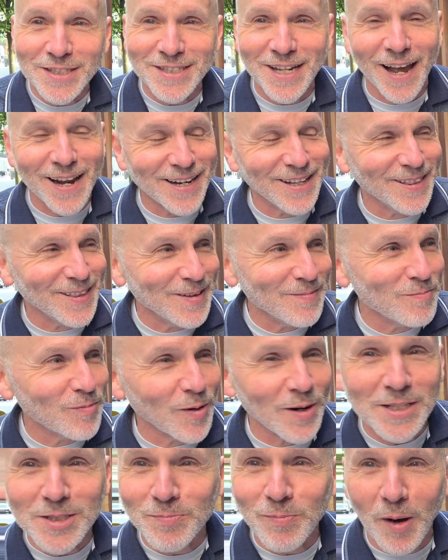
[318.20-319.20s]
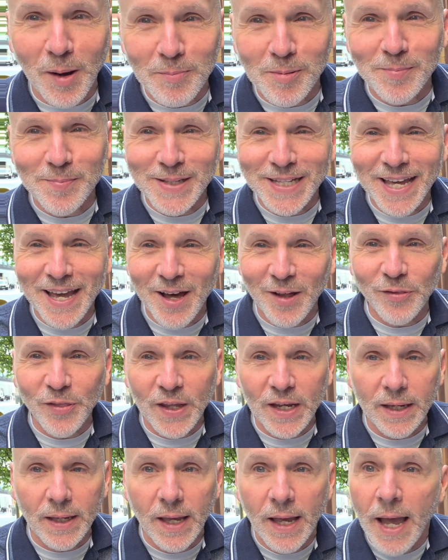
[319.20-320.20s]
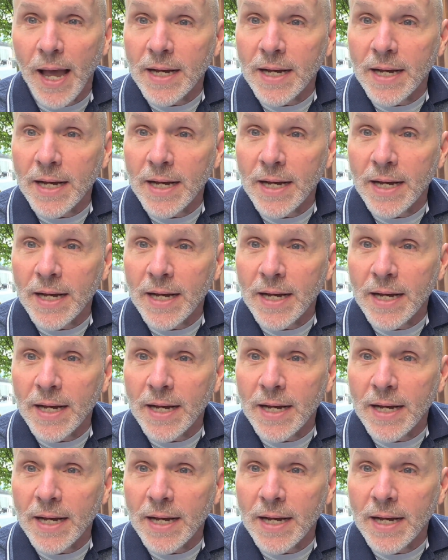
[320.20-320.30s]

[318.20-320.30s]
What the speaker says: excited than is probably healthy.